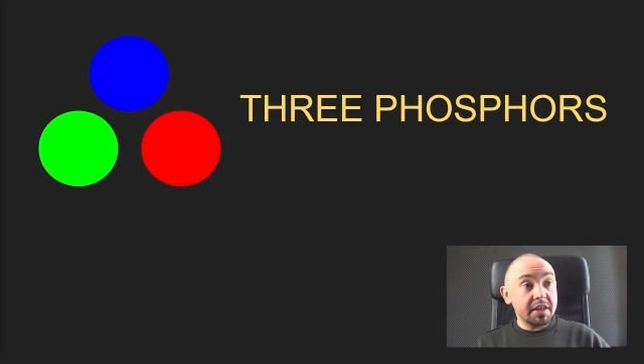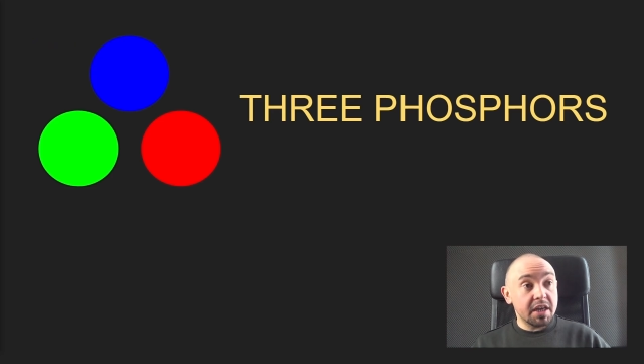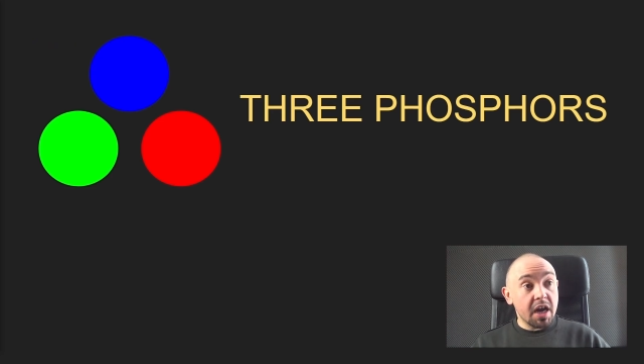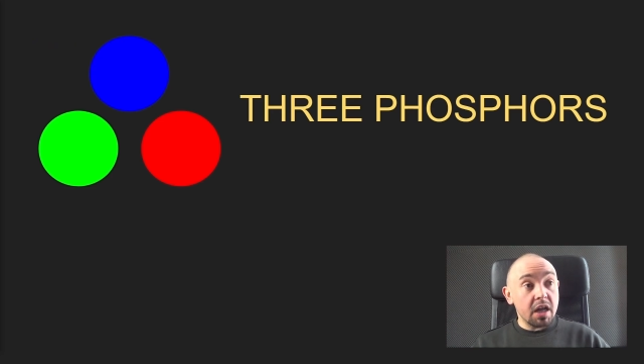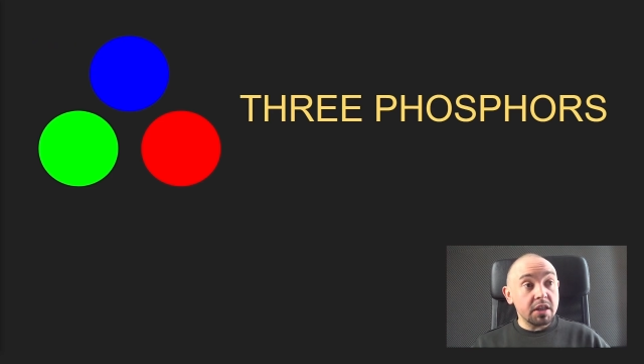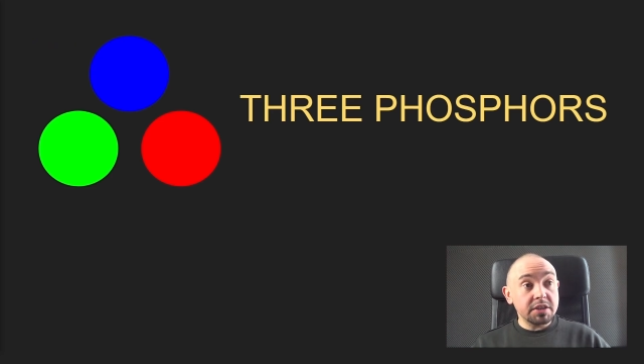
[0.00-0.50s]

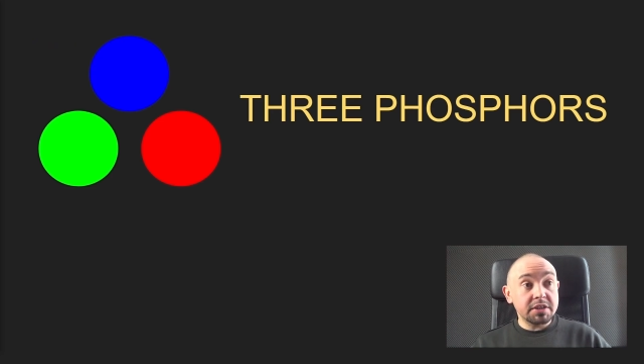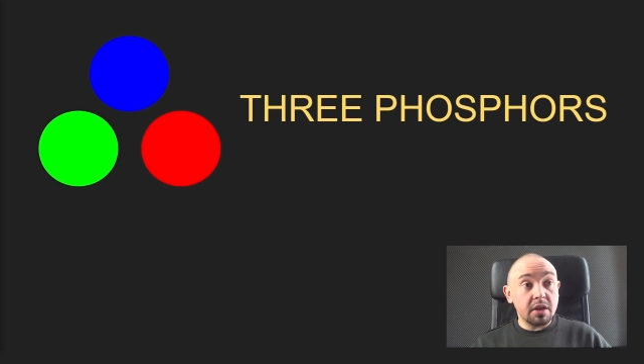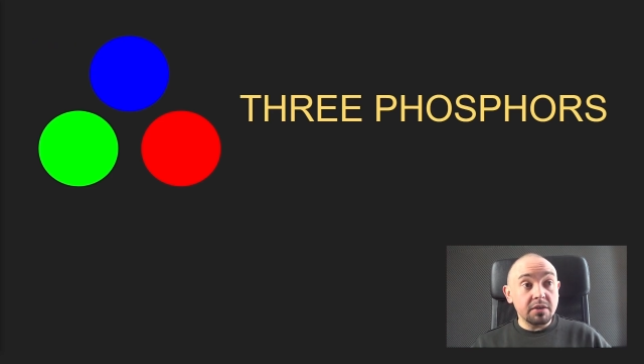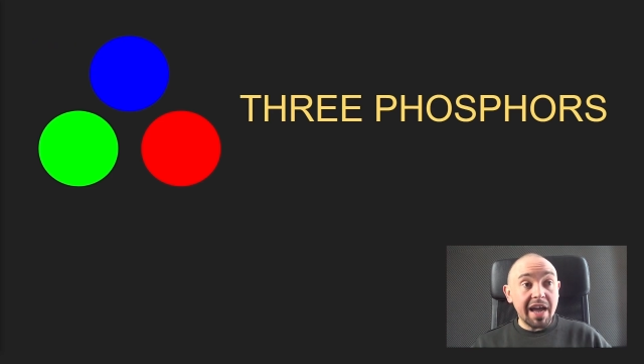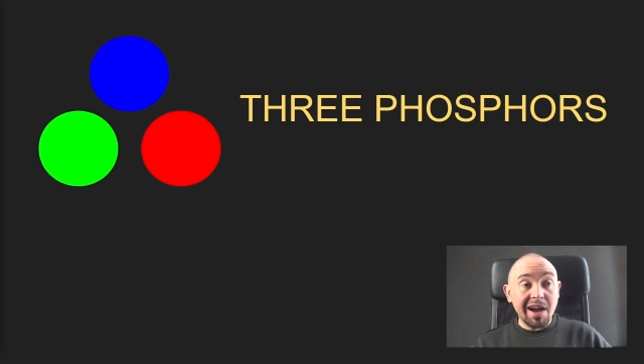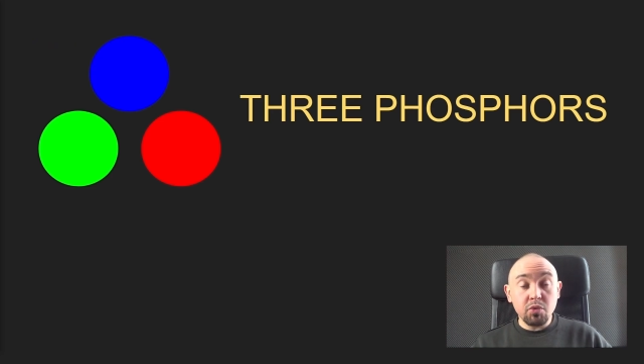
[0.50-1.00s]
colors
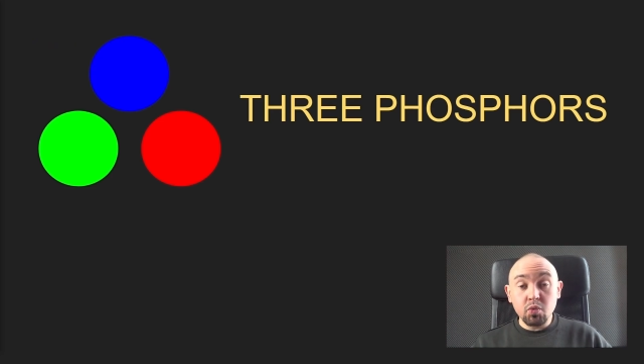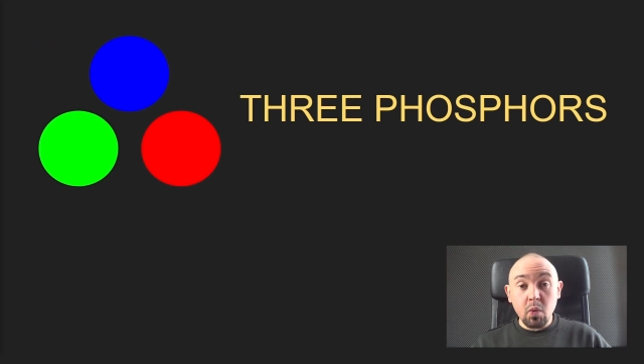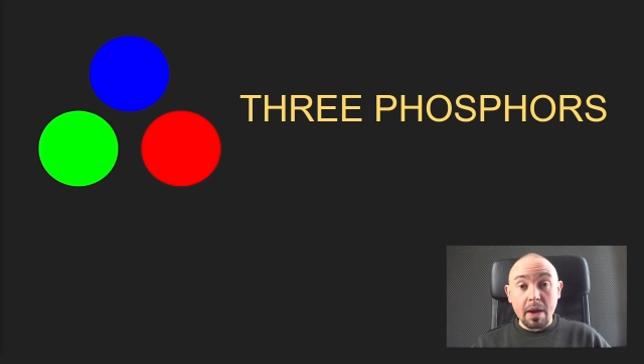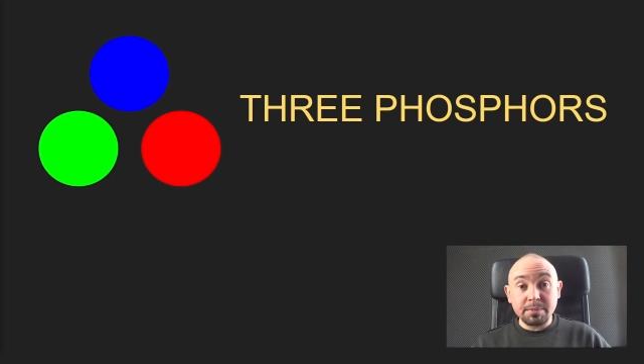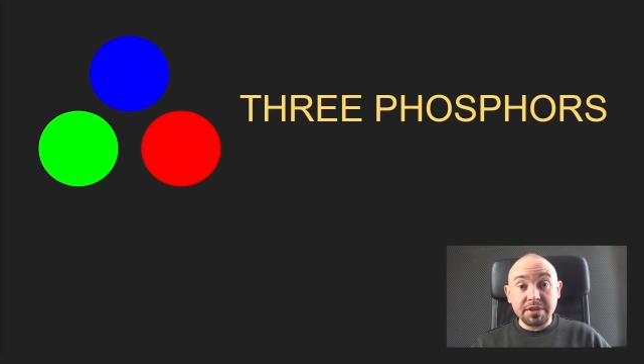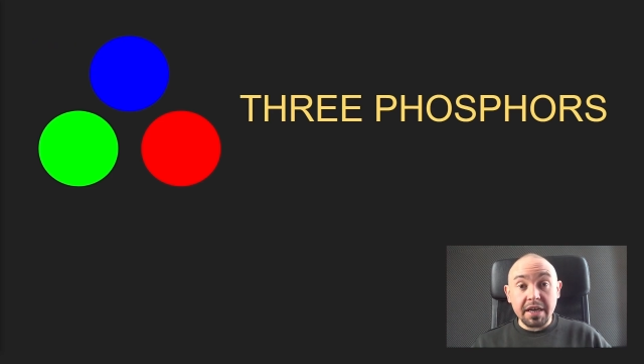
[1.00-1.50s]
on our
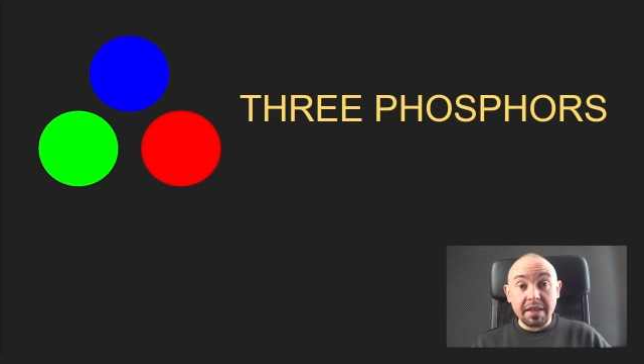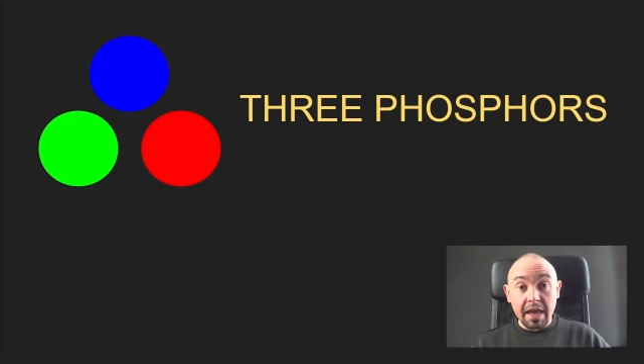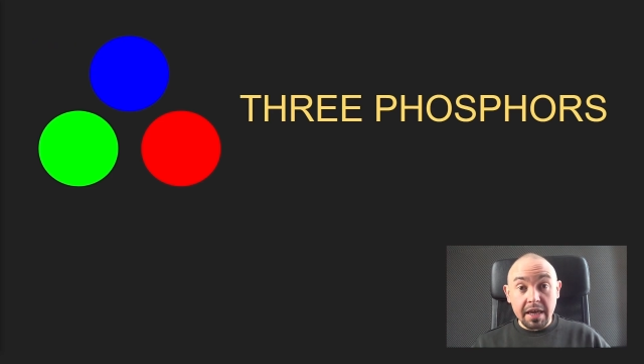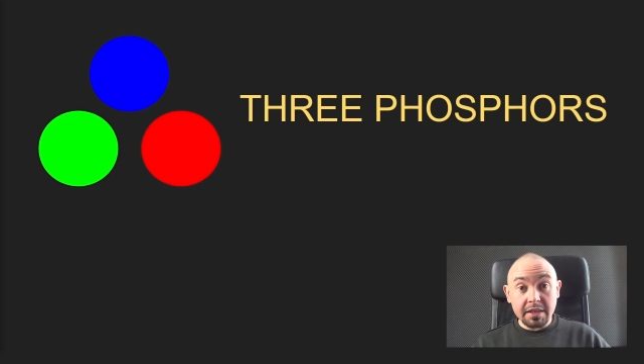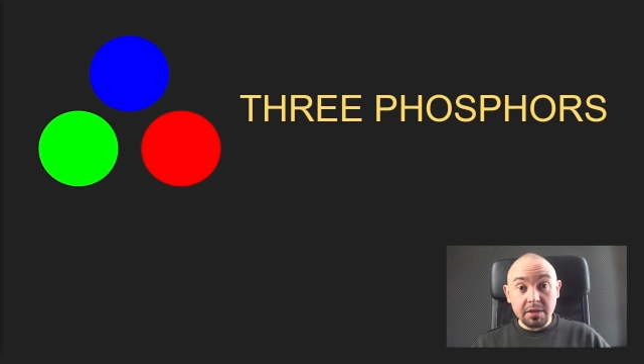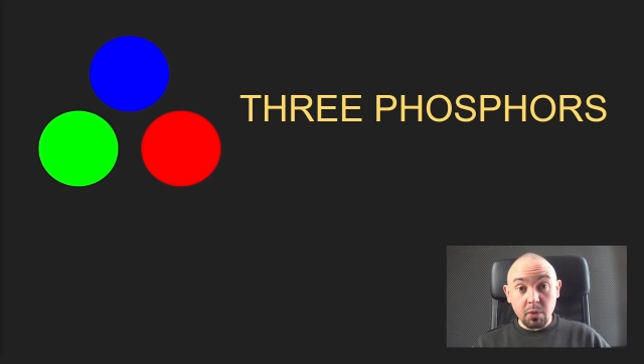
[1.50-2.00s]
website
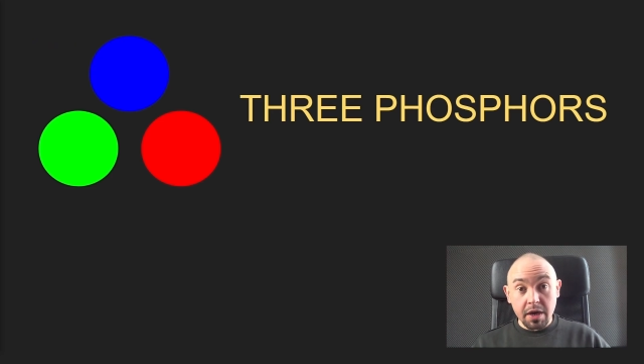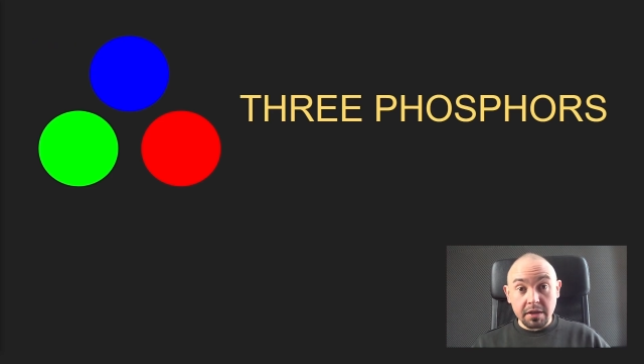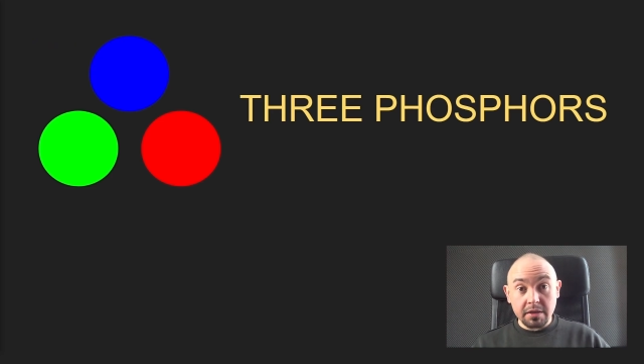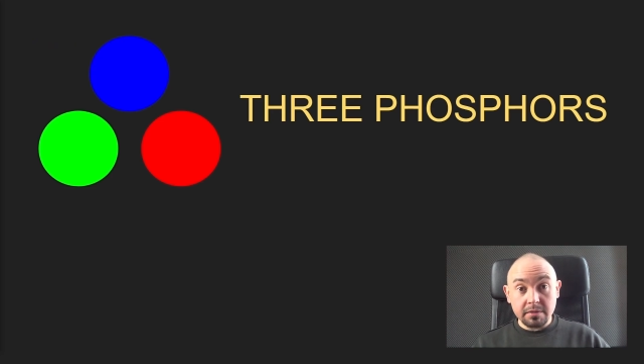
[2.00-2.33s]
anyway?